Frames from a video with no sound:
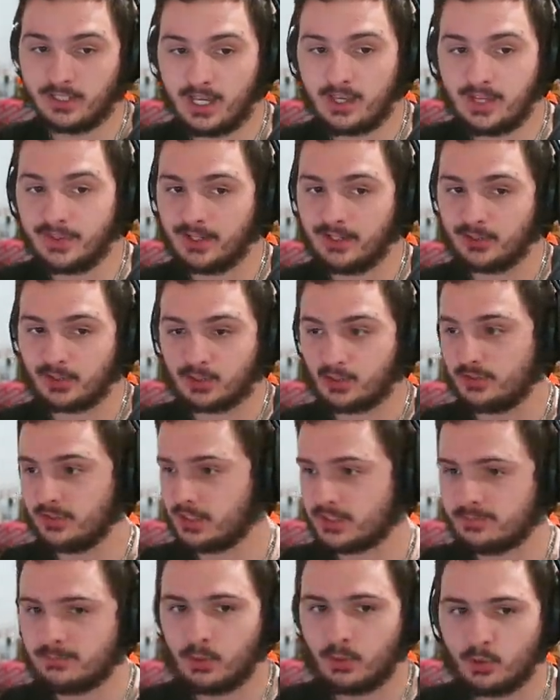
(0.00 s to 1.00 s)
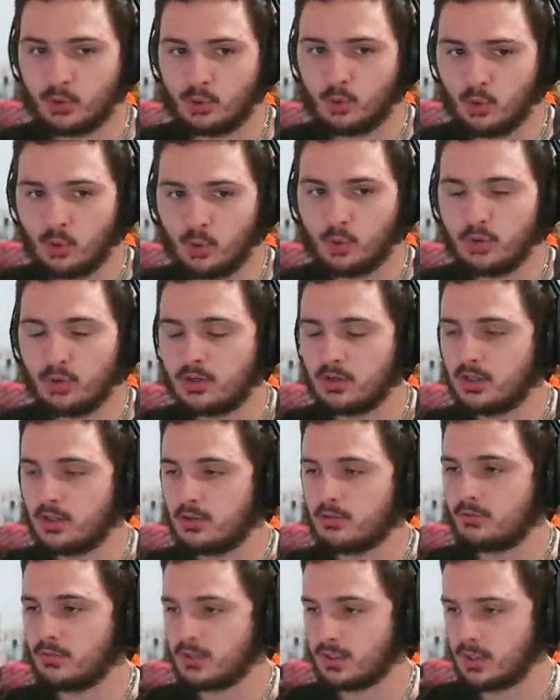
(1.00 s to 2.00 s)
they're just going to smelt your ore
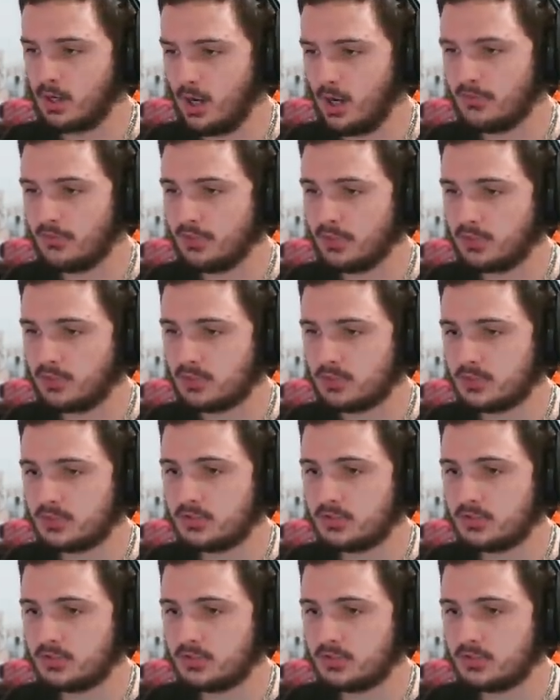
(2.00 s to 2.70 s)
regardless.